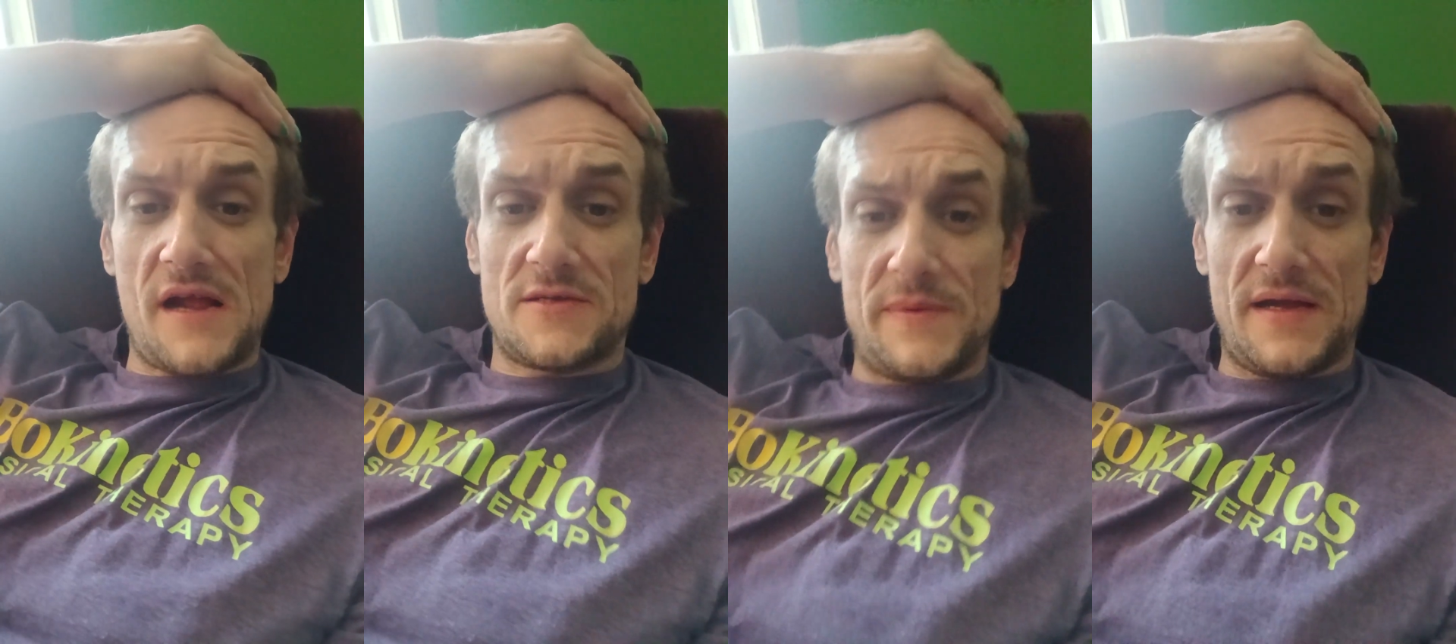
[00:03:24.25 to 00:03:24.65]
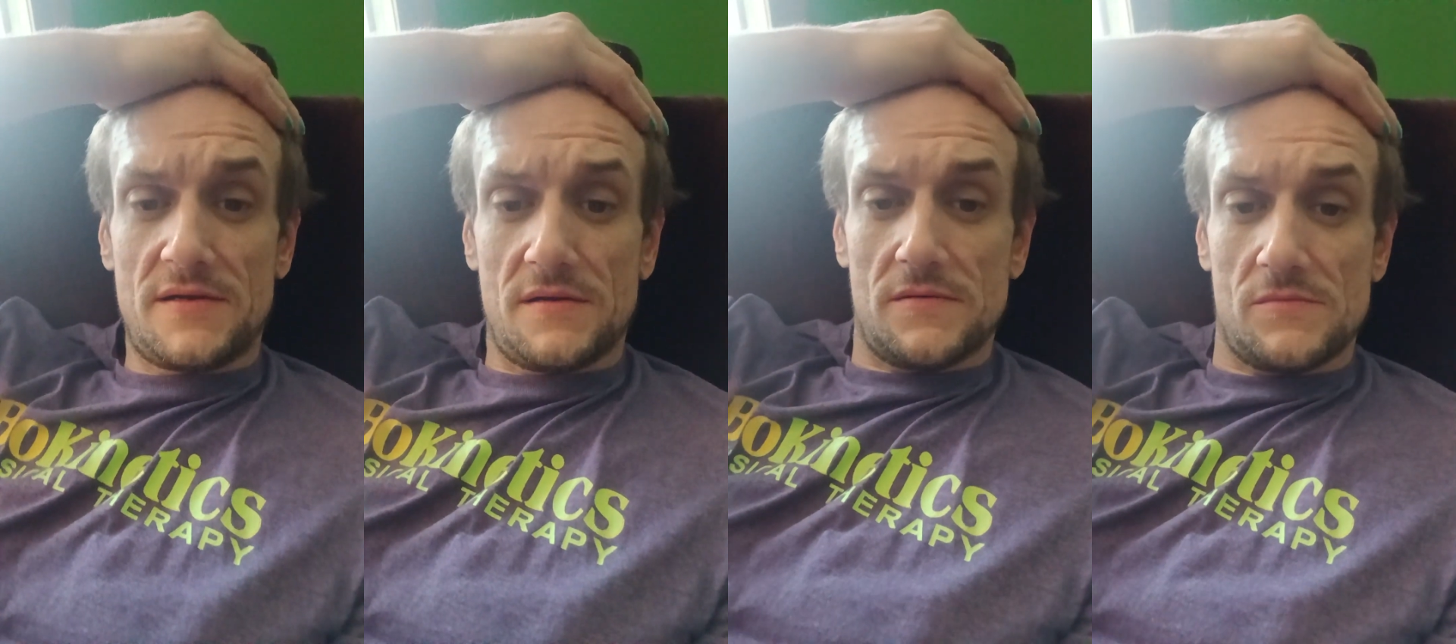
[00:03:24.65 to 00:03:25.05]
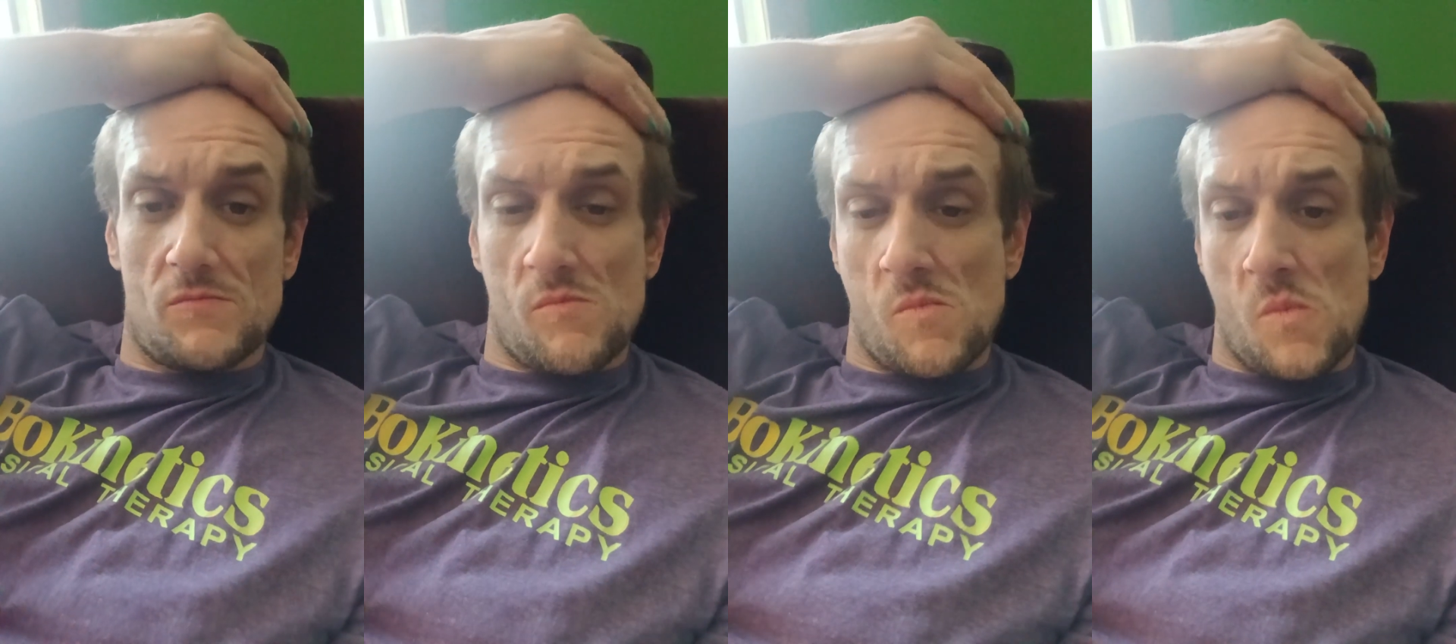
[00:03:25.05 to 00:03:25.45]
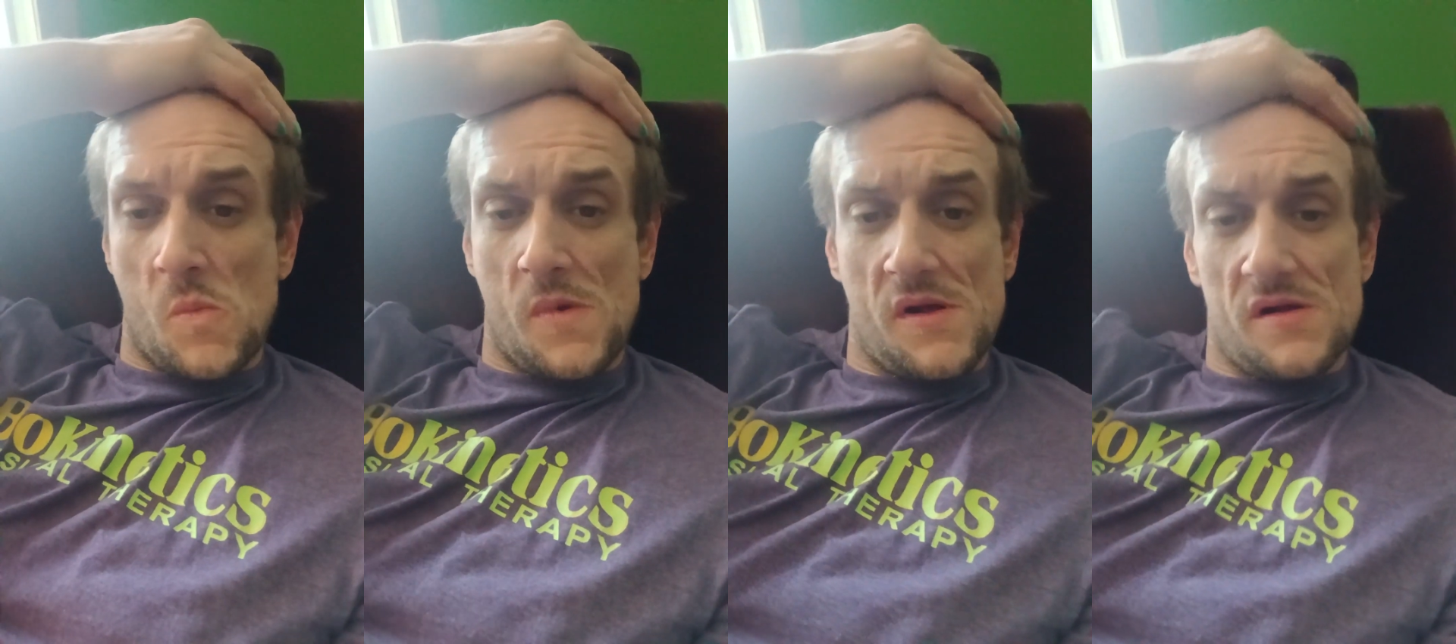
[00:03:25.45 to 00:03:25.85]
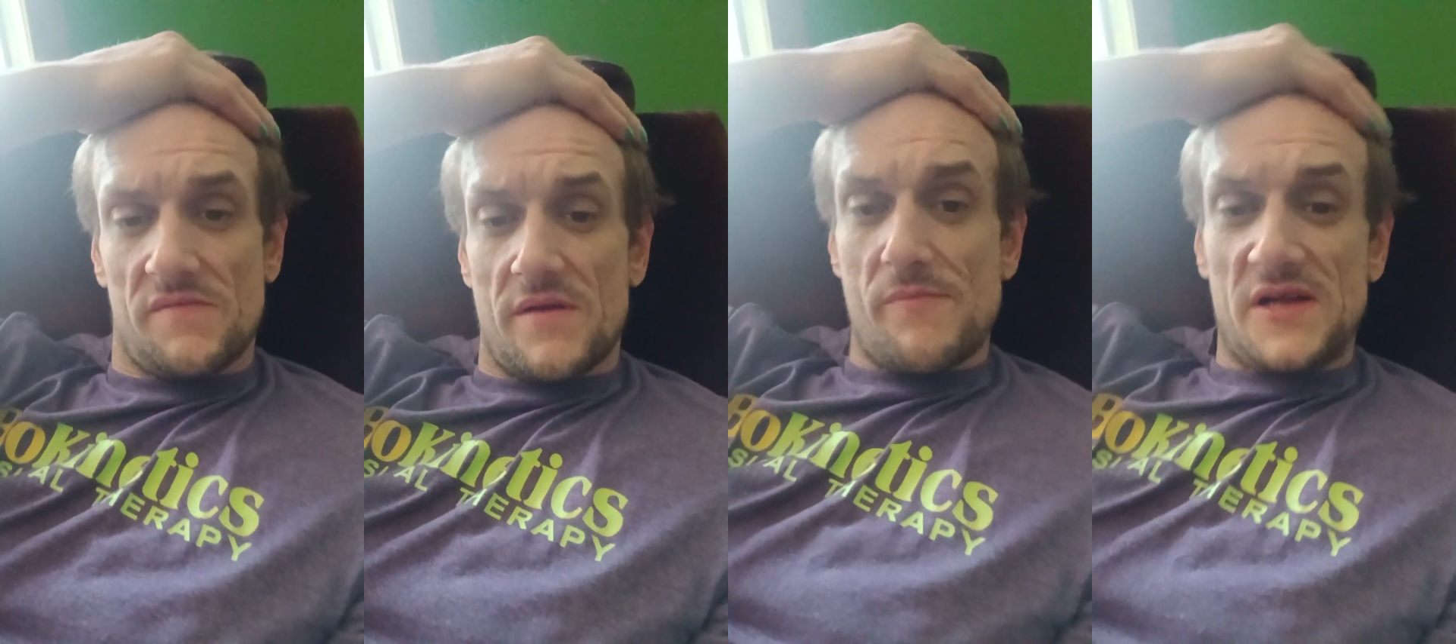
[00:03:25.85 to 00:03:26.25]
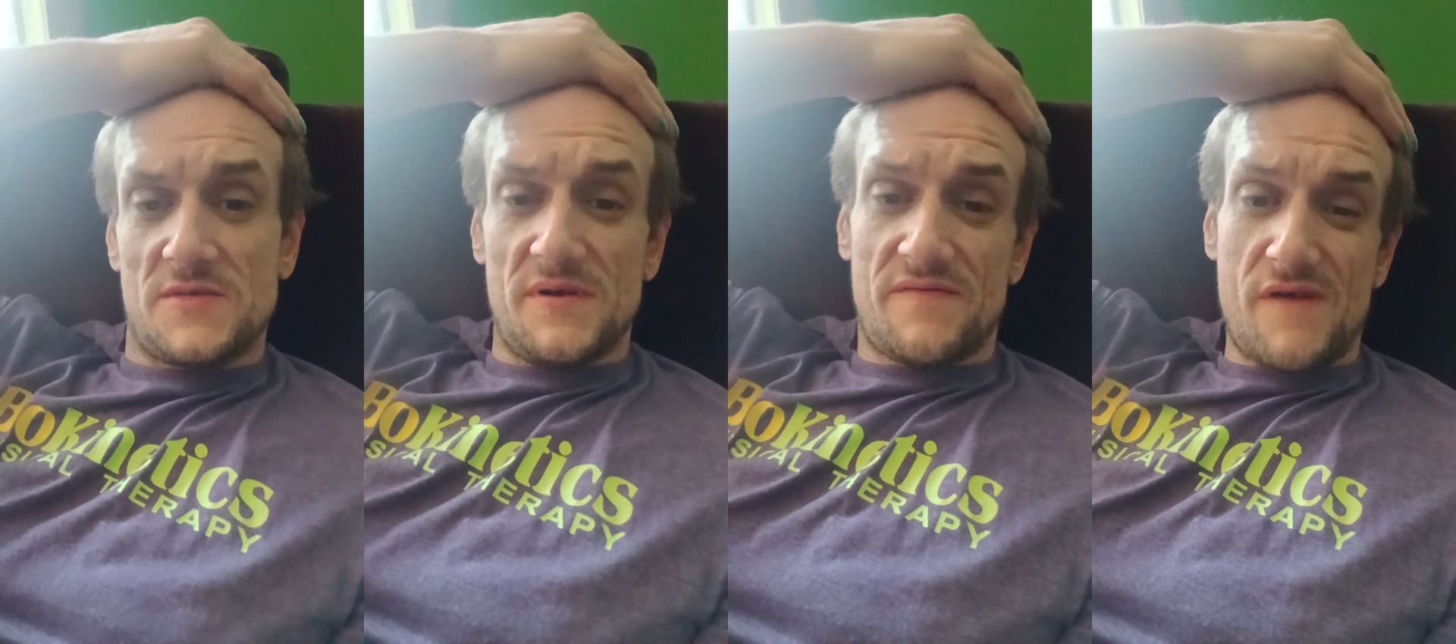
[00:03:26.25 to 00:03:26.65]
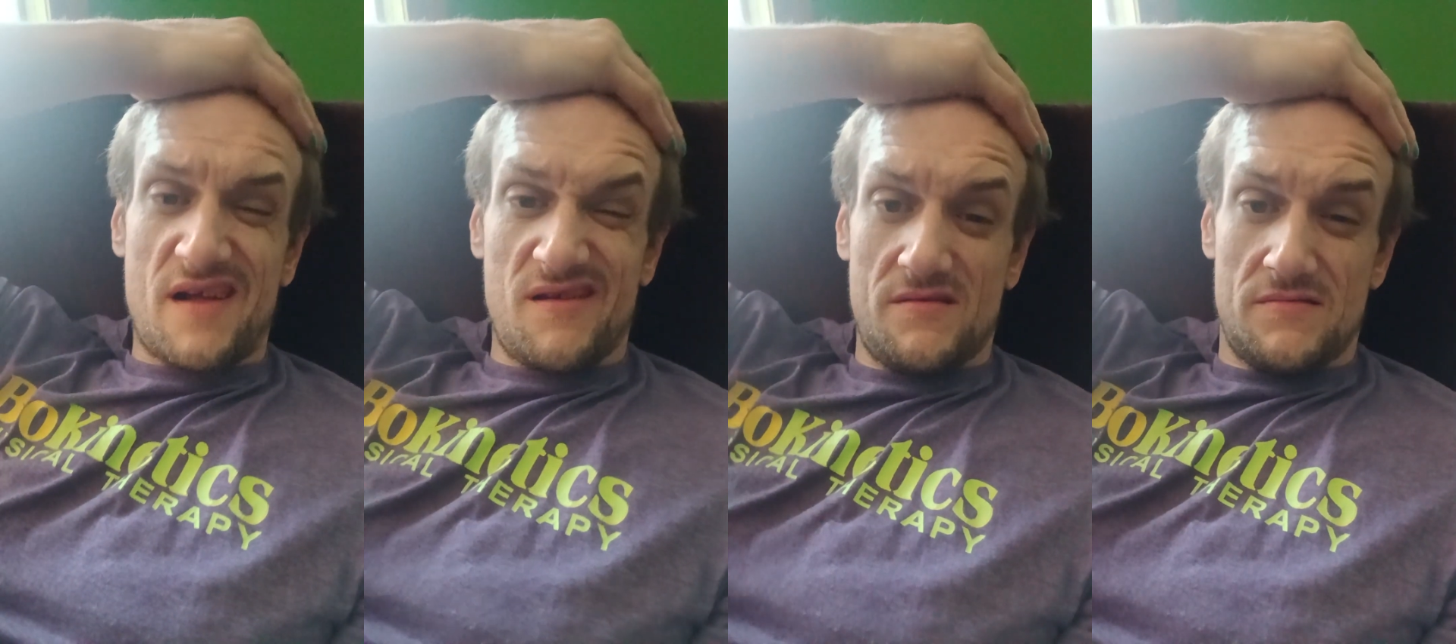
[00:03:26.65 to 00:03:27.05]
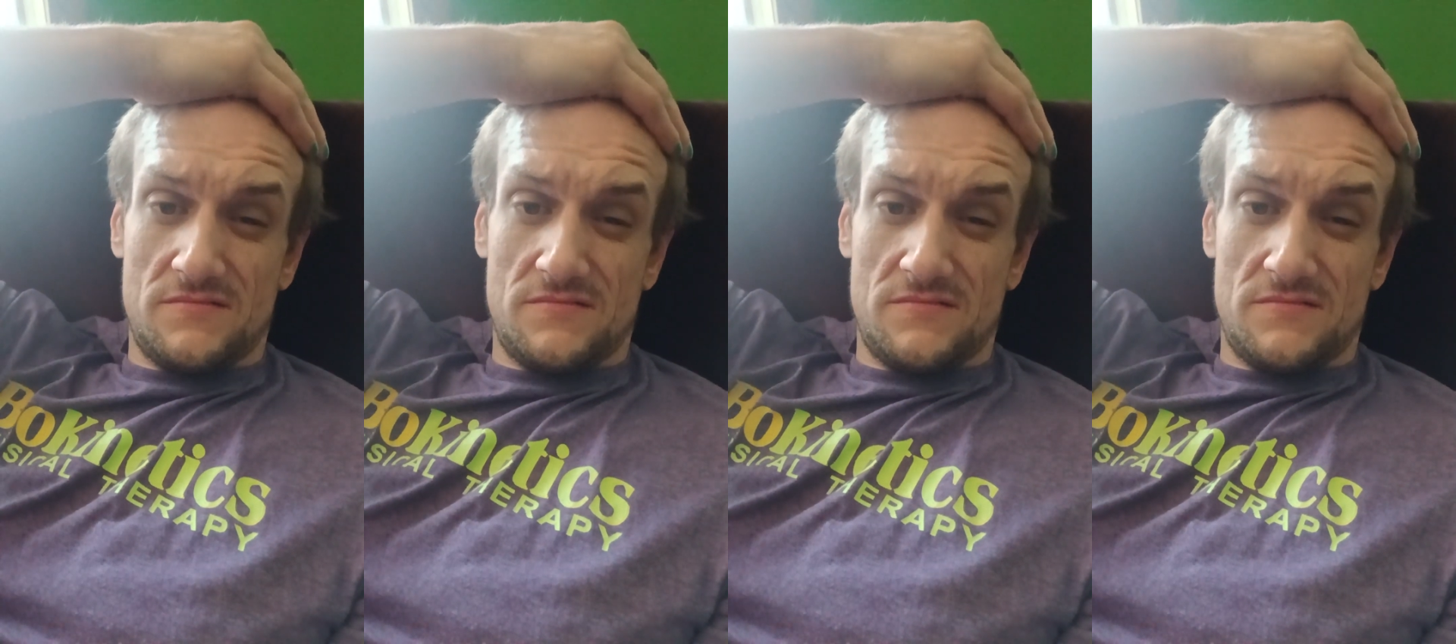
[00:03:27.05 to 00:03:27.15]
aspect than Benjamin Franklin.